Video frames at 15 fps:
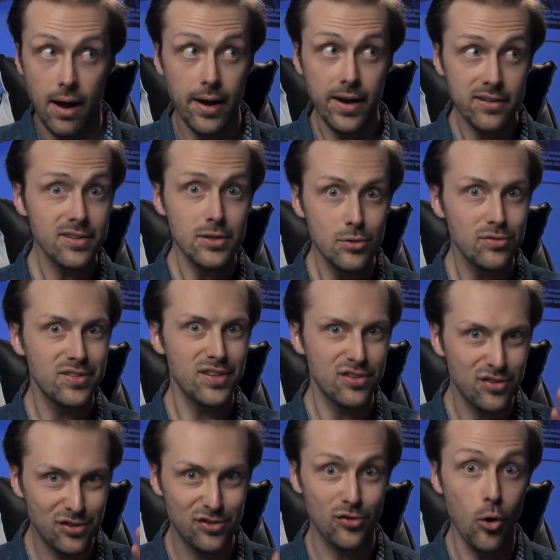I actually use this
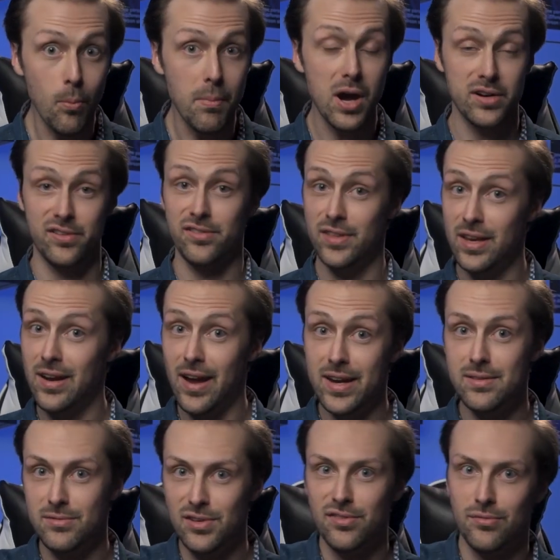so much that
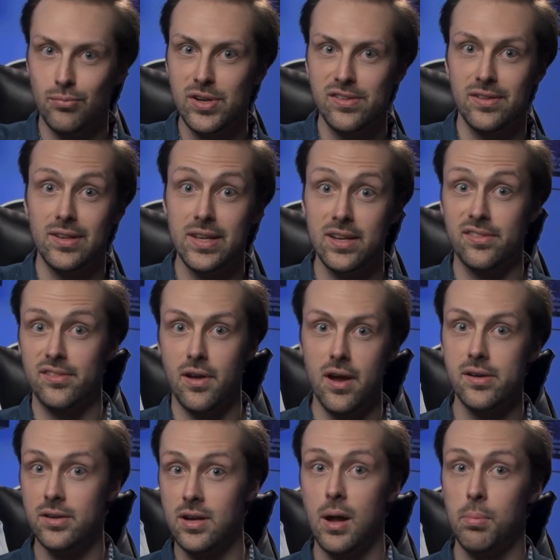I just recently
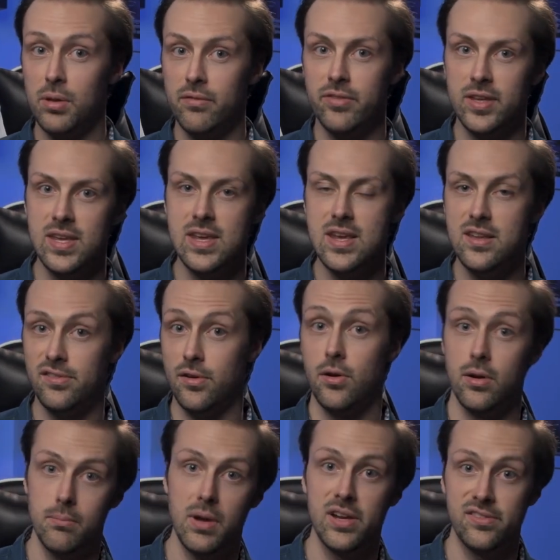assigned a couple of the keys
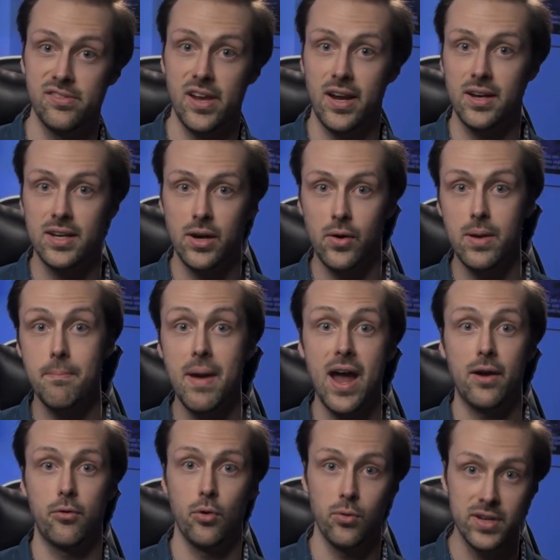on my secondary
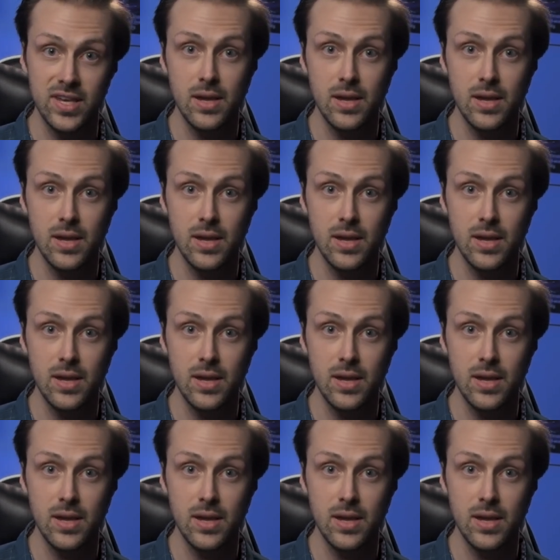macro